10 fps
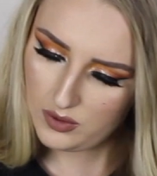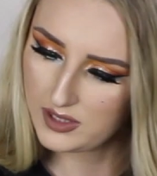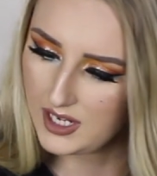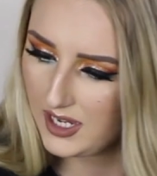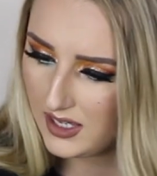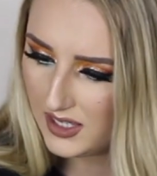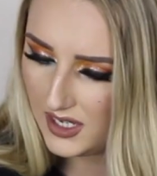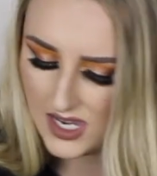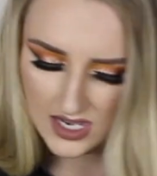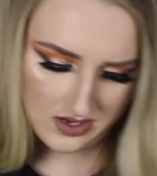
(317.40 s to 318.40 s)
What the heck are
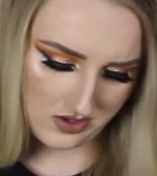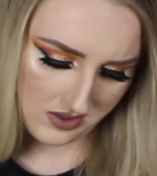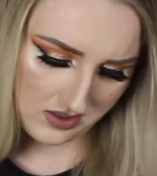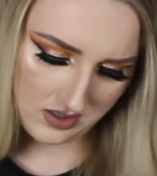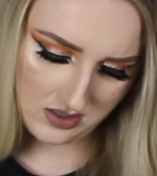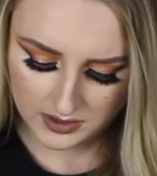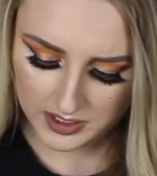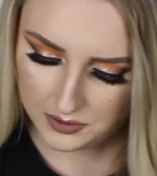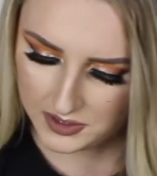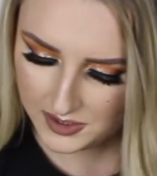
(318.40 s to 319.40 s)
these?
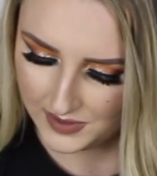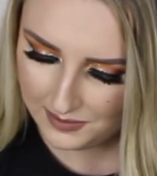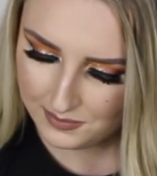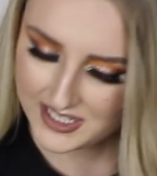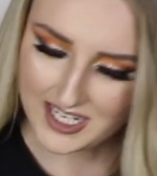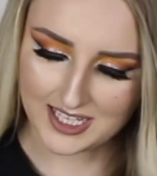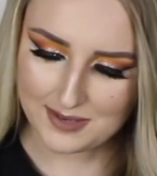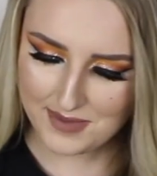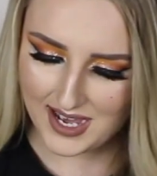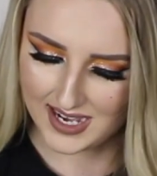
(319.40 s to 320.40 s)
Liquid Suede
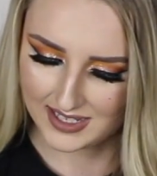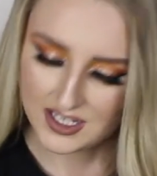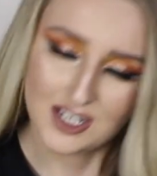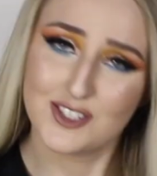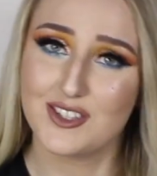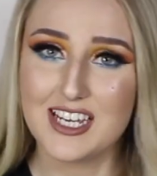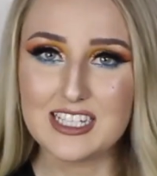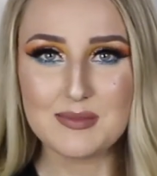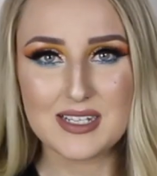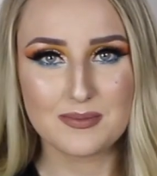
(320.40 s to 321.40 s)
Metallic Matte. So
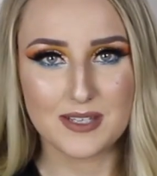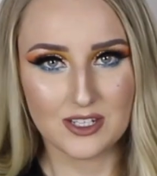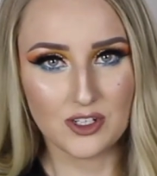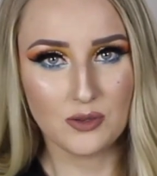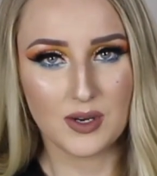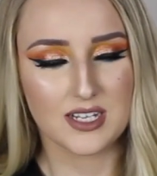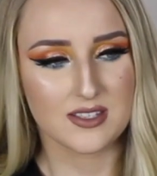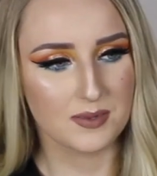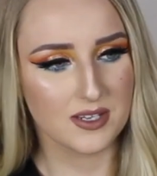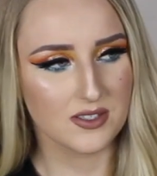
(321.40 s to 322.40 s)
these must be the new
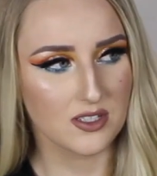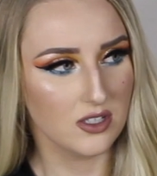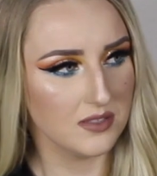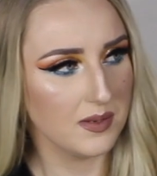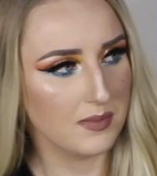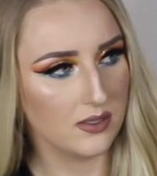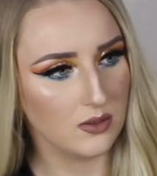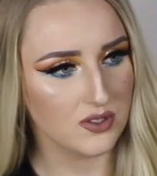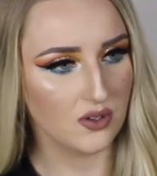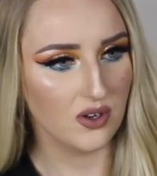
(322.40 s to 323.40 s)
ones because the Cosmic
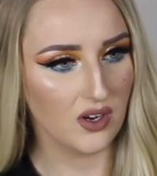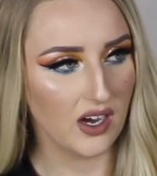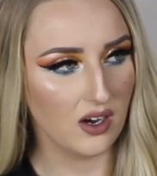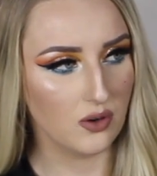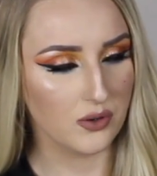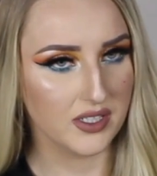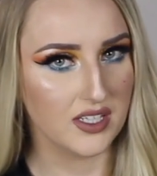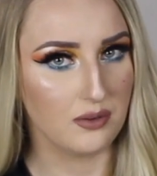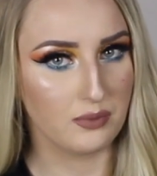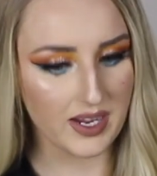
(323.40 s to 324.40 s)
Metals are
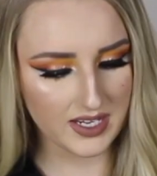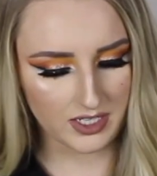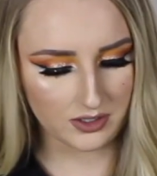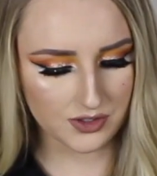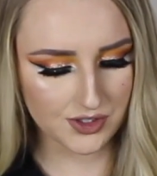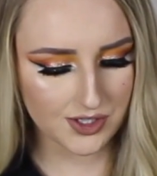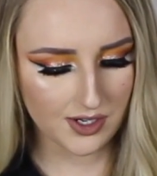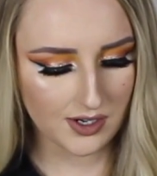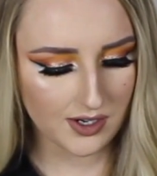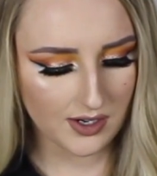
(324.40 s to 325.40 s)
already a range.
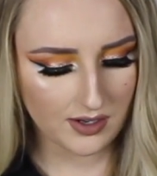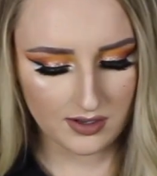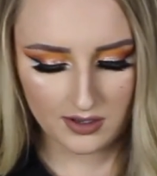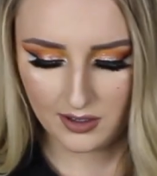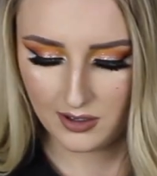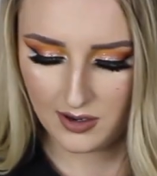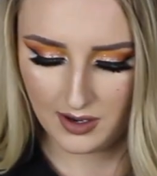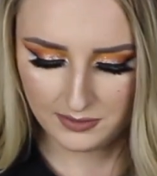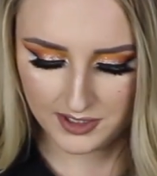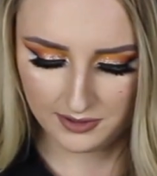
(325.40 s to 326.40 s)
Oh,
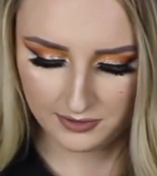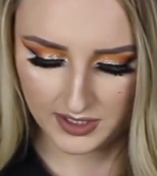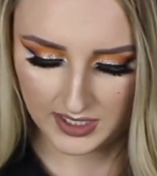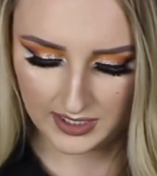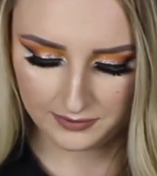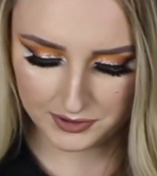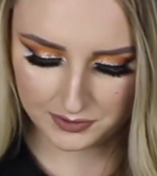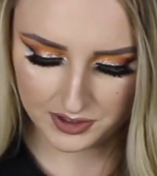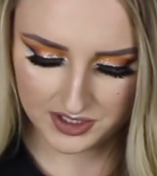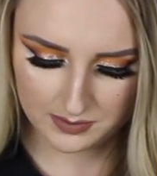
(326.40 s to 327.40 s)
I'm definitely going to have to
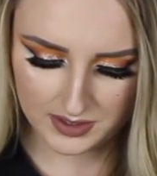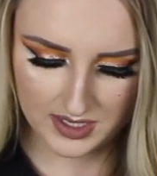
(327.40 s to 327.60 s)
swatch some